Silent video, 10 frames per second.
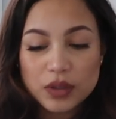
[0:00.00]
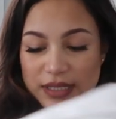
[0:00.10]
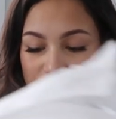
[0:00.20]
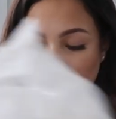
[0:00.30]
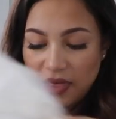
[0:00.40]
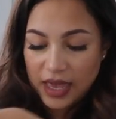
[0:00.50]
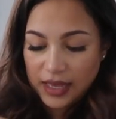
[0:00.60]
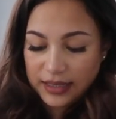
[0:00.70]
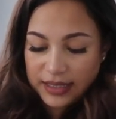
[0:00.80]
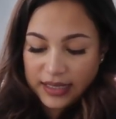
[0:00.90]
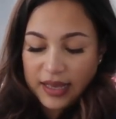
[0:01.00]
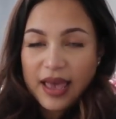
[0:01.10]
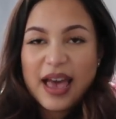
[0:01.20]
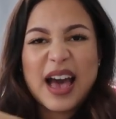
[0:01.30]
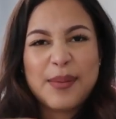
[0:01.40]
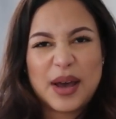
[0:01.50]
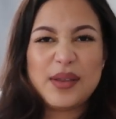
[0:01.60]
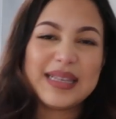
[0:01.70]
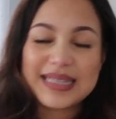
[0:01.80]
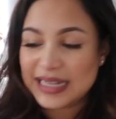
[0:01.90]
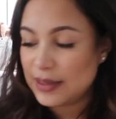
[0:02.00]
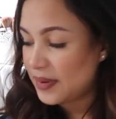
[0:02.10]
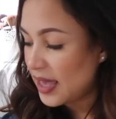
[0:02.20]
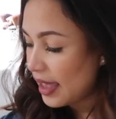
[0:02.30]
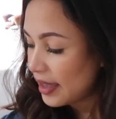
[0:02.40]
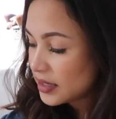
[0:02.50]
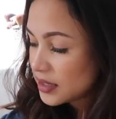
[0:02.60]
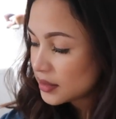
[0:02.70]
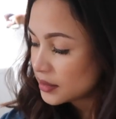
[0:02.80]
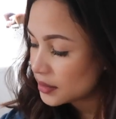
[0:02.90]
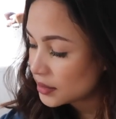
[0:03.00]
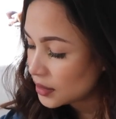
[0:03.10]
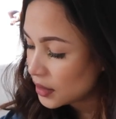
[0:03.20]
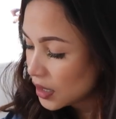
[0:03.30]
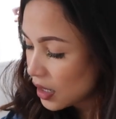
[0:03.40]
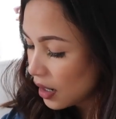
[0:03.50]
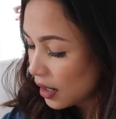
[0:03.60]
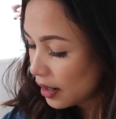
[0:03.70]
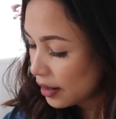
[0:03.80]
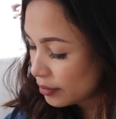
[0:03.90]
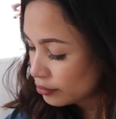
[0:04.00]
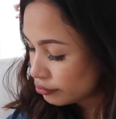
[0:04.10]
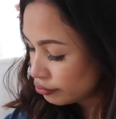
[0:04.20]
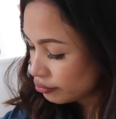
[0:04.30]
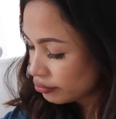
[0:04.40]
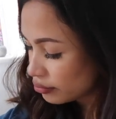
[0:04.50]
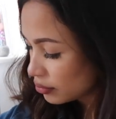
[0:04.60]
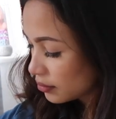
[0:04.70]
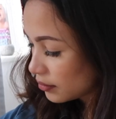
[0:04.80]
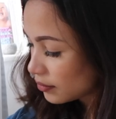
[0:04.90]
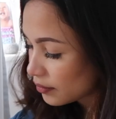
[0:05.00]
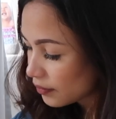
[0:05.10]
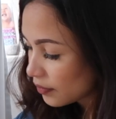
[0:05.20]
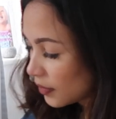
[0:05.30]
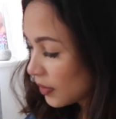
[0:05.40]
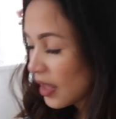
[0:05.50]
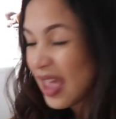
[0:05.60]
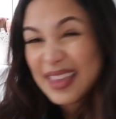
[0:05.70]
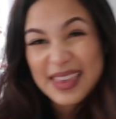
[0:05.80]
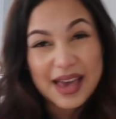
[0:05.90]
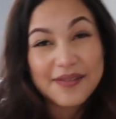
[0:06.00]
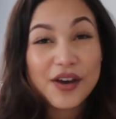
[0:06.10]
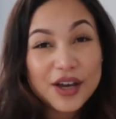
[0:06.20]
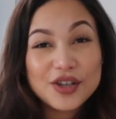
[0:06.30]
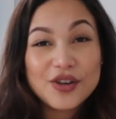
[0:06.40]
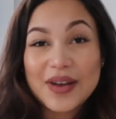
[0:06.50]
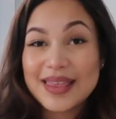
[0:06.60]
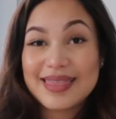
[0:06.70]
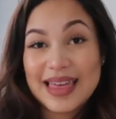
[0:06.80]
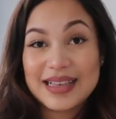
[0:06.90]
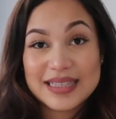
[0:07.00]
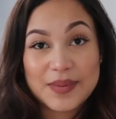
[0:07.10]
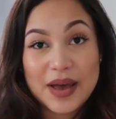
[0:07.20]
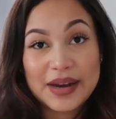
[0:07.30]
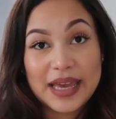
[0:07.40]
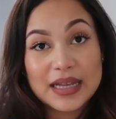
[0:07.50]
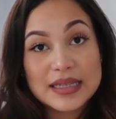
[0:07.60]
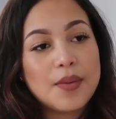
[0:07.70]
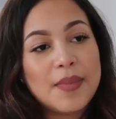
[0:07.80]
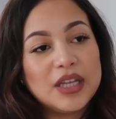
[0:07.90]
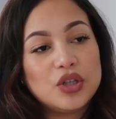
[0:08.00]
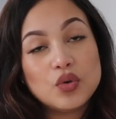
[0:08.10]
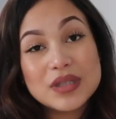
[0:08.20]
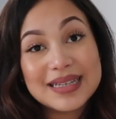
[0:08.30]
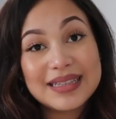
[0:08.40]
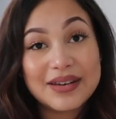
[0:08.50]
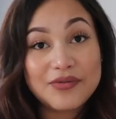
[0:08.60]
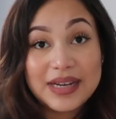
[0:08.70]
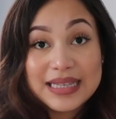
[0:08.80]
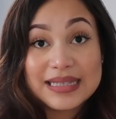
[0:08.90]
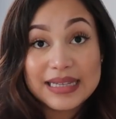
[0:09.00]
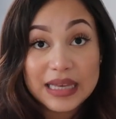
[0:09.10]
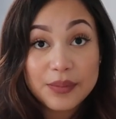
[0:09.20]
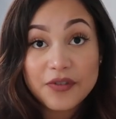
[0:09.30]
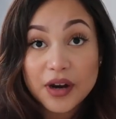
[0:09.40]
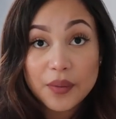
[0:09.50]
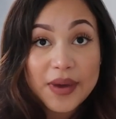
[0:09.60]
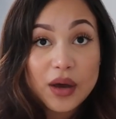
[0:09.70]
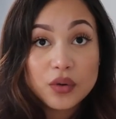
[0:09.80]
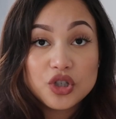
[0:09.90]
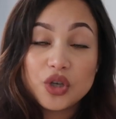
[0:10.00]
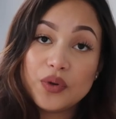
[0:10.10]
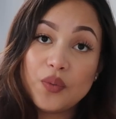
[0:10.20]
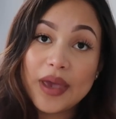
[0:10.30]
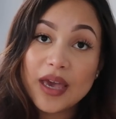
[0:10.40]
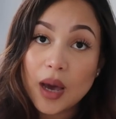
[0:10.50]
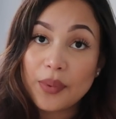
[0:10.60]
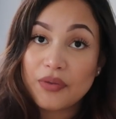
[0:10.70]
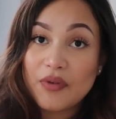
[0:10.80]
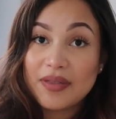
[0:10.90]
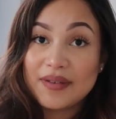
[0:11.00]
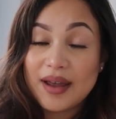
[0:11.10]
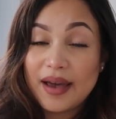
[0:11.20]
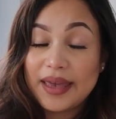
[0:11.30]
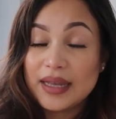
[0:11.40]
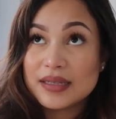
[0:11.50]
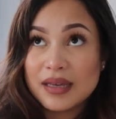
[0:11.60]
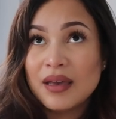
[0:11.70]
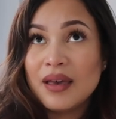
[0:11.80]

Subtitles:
awesome things about the sleepy head. Yeah, I've heard great things about it. My daughter didn't really sleep very well. She would wake up throughout the night